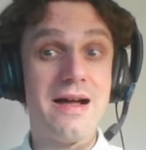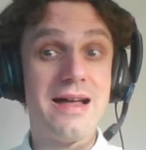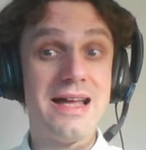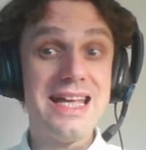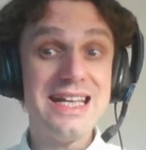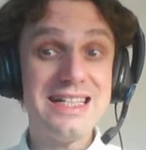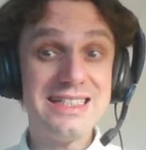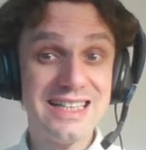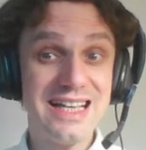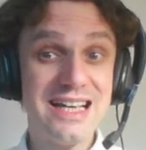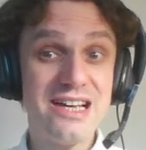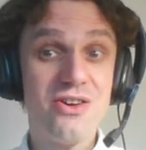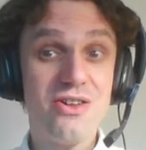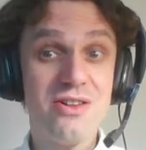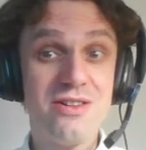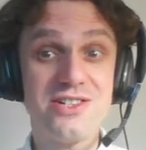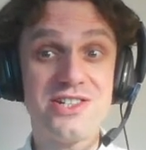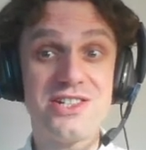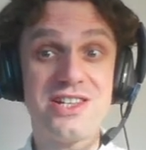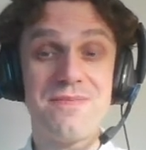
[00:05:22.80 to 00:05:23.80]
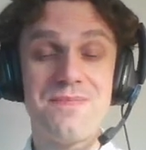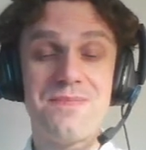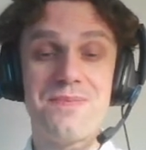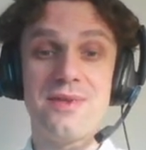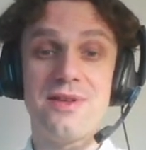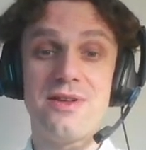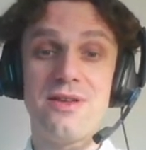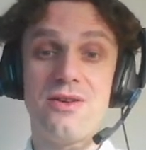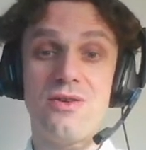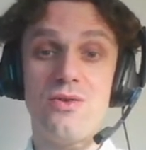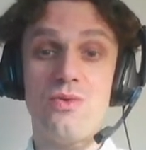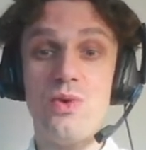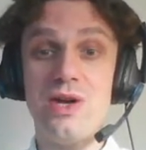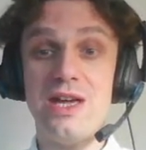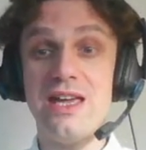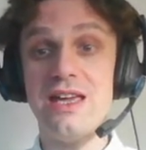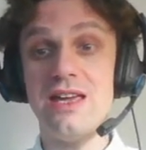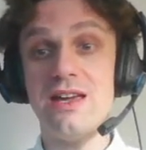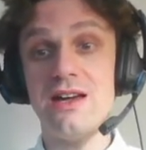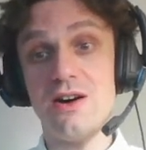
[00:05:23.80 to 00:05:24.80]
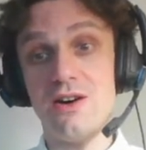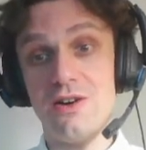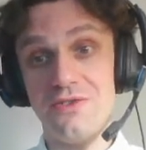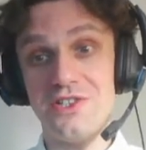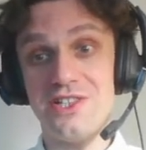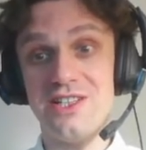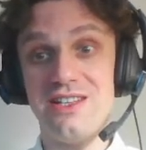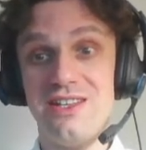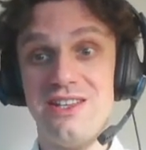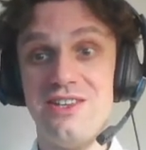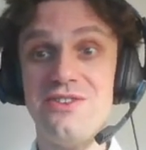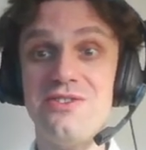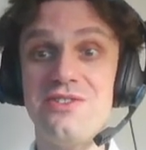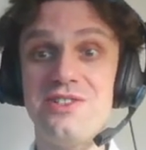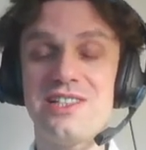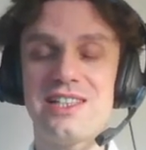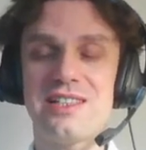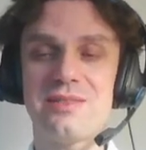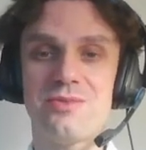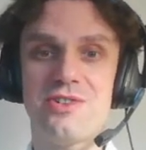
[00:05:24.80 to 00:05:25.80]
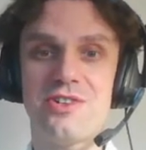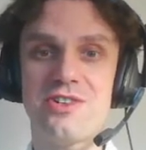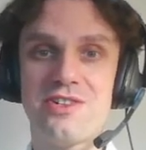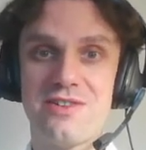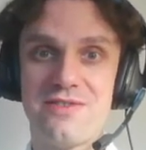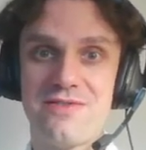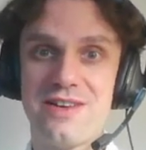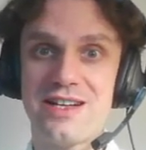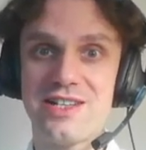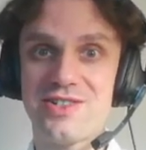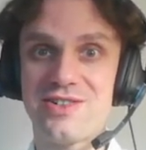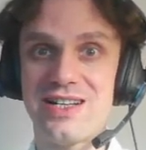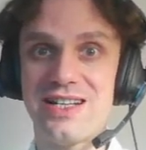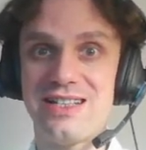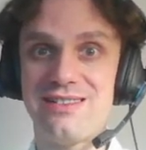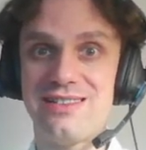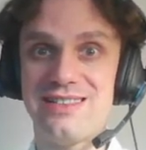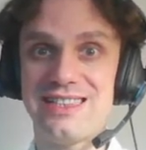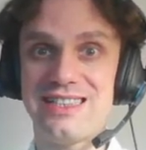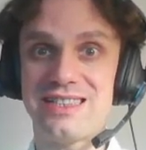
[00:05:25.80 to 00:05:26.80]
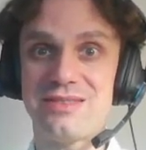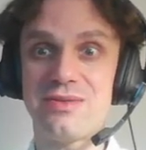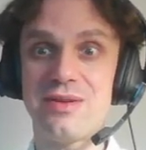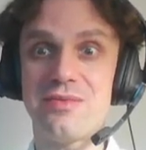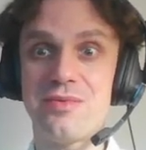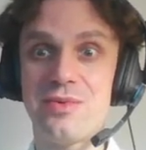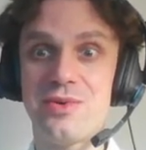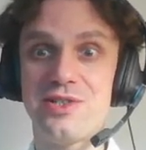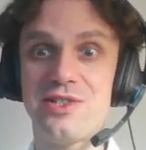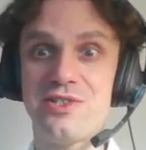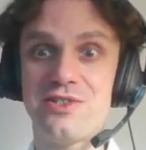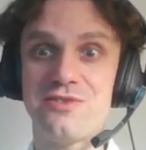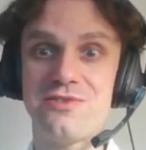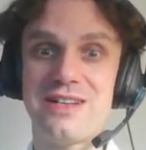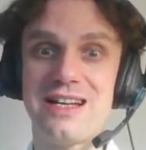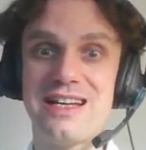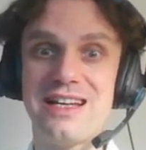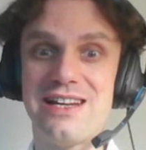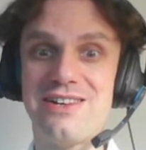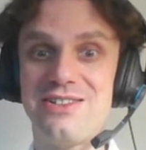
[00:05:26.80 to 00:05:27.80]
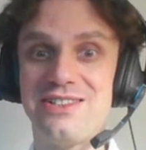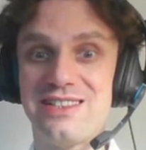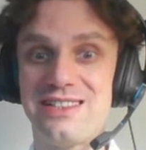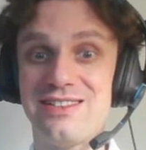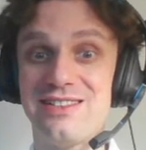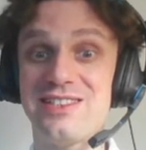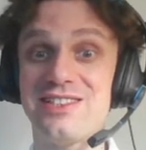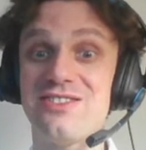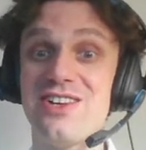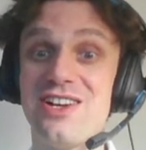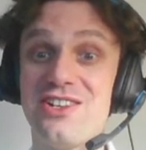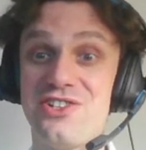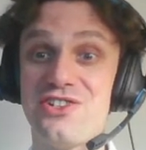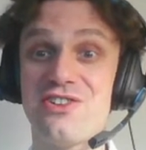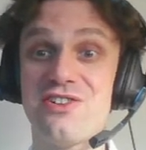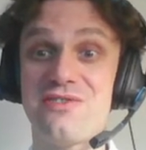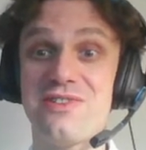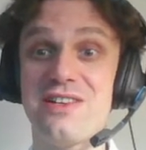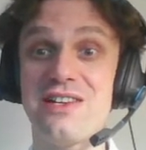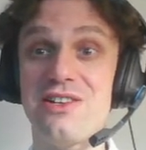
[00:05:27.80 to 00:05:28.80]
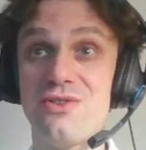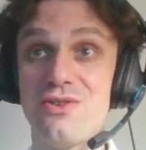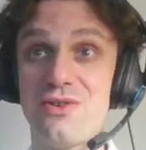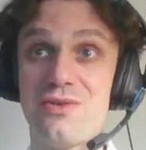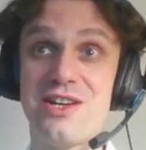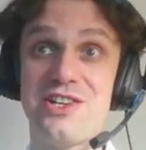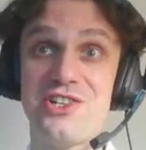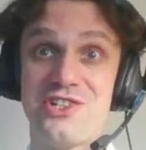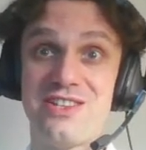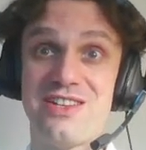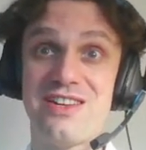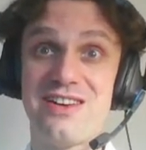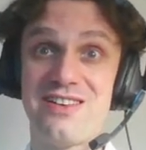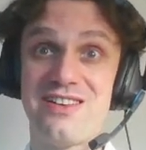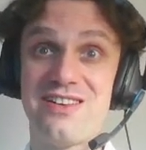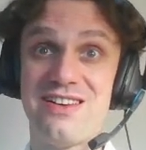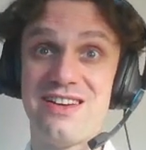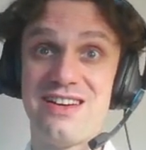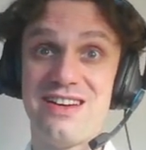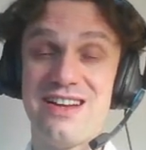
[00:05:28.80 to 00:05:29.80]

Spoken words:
In psychology, we often use exploratory factor analysis when we want to find out the structure of a new questionnaire.